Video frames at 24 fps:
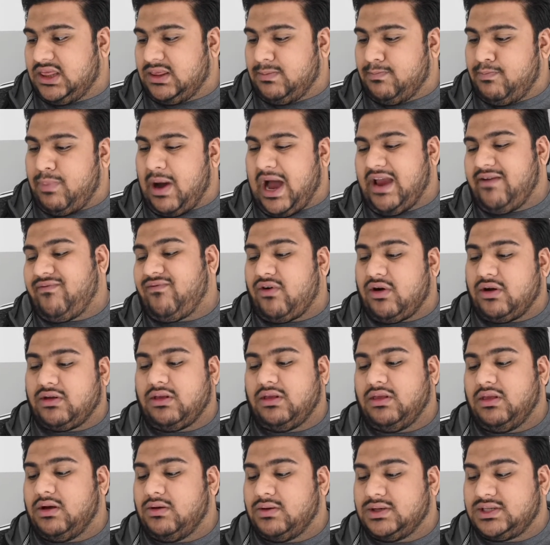by far the
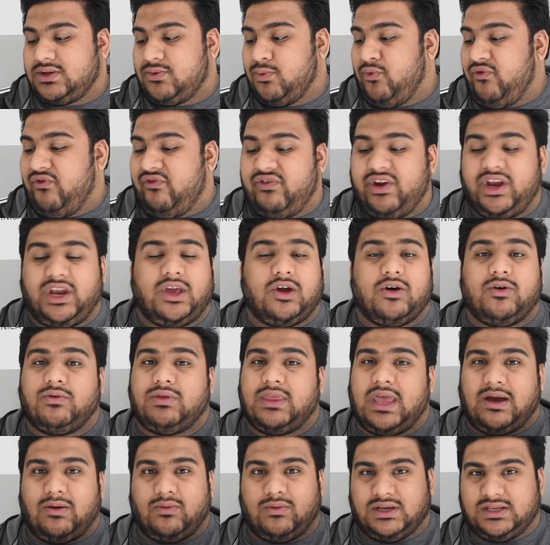lowest video
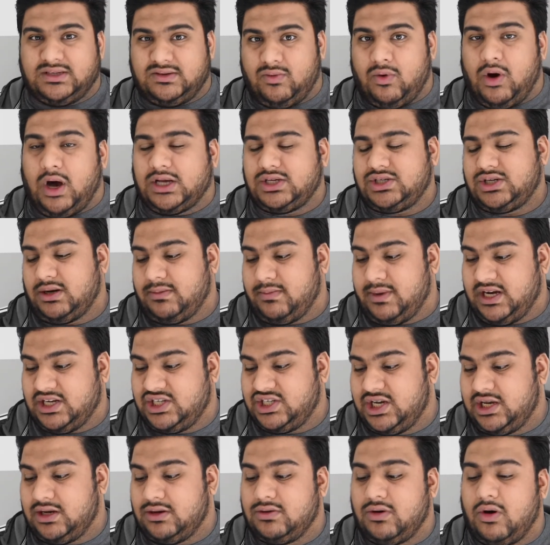that was watched on my
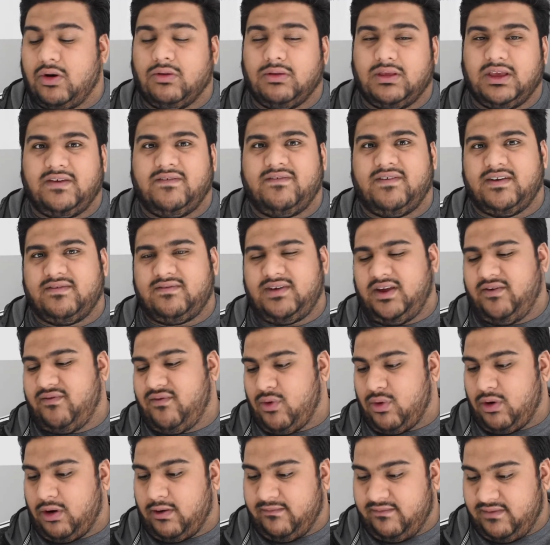channel, only
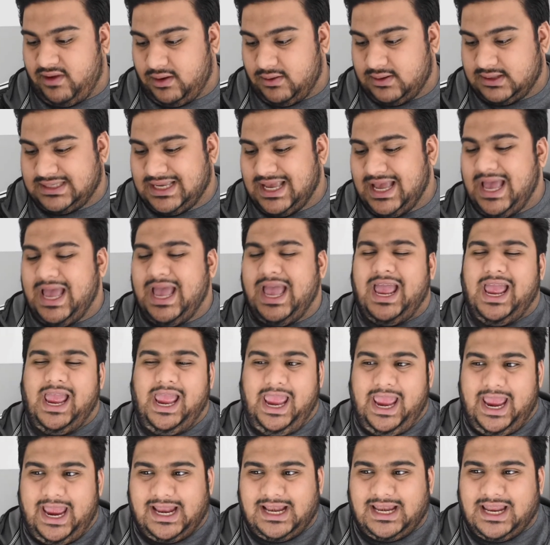54 views.
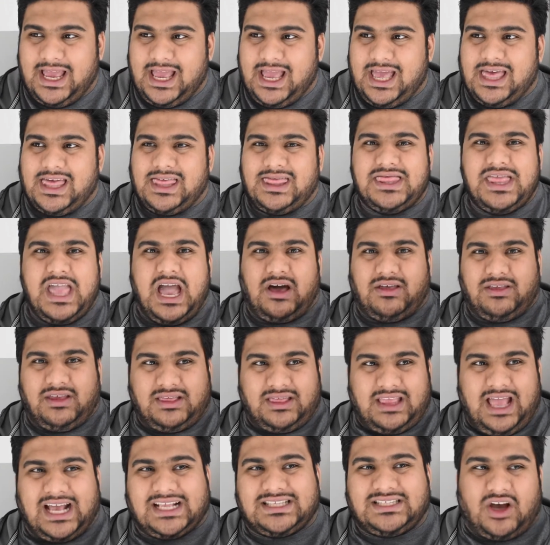And now that
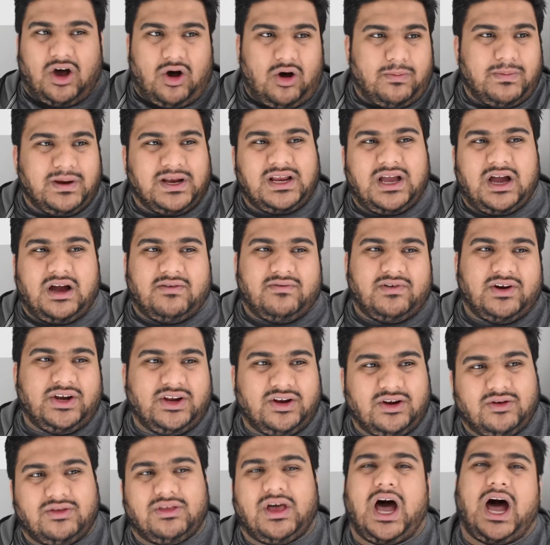that's all been covered,
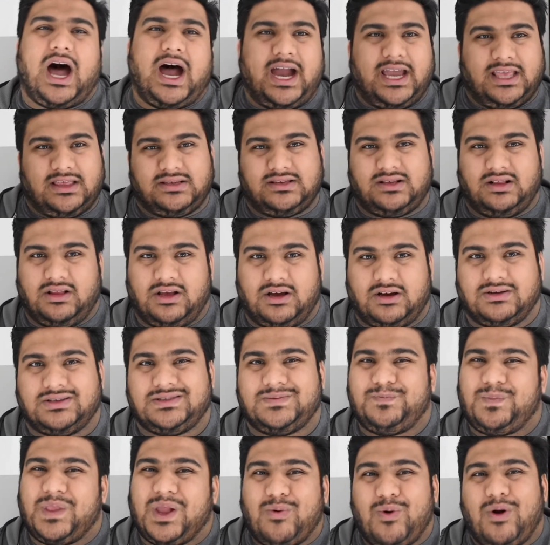the highs, the
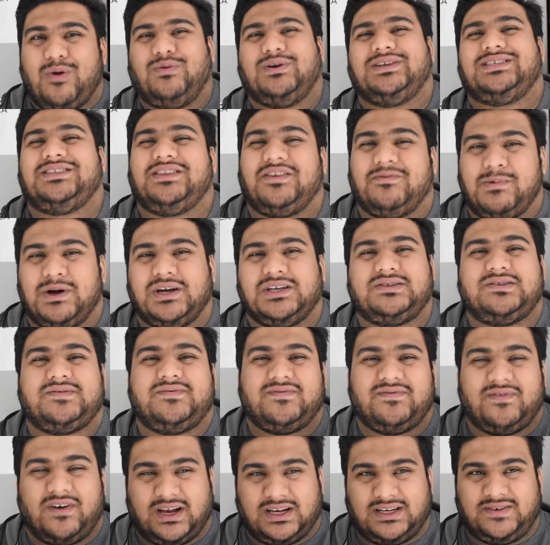lows, what was the most
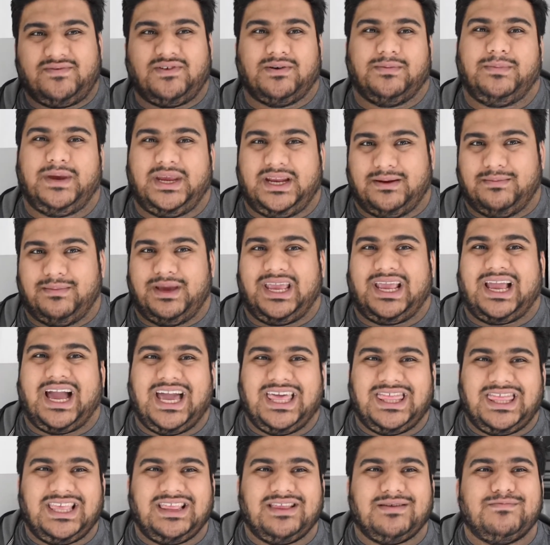fun for me to make?
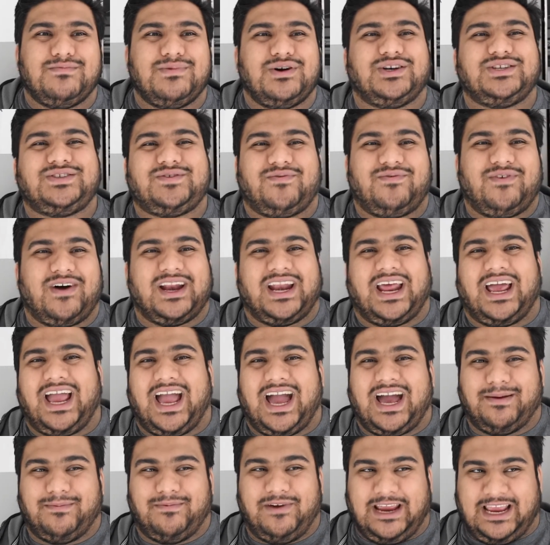I think the most fun I
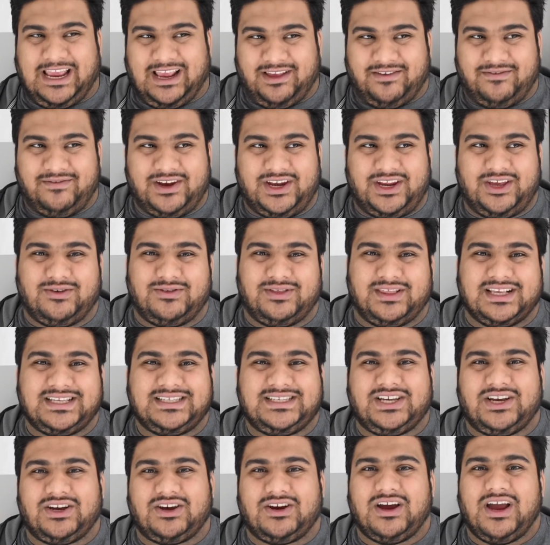had making a video
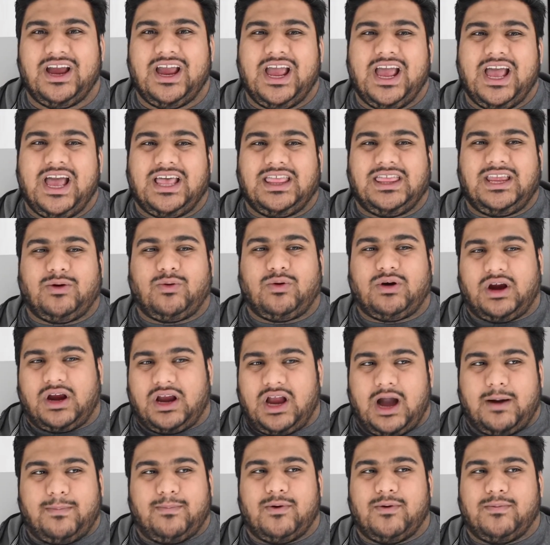this year, there were a
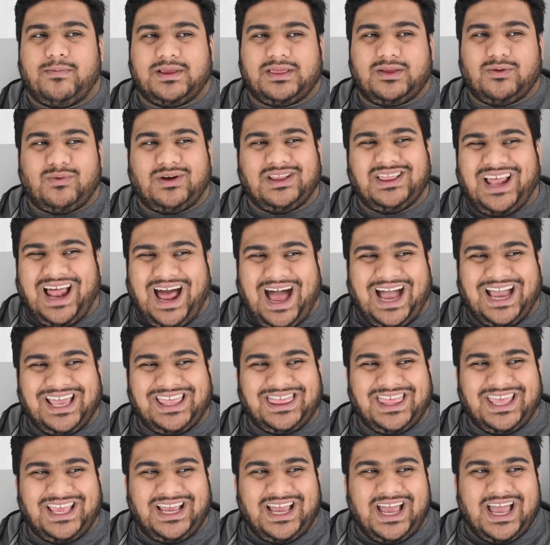couple, but the one that I
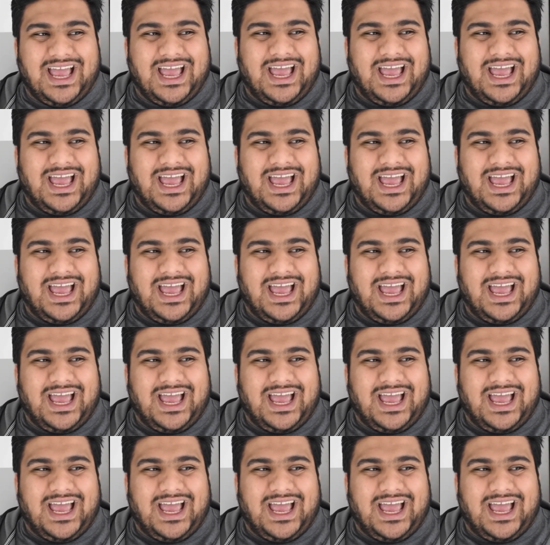think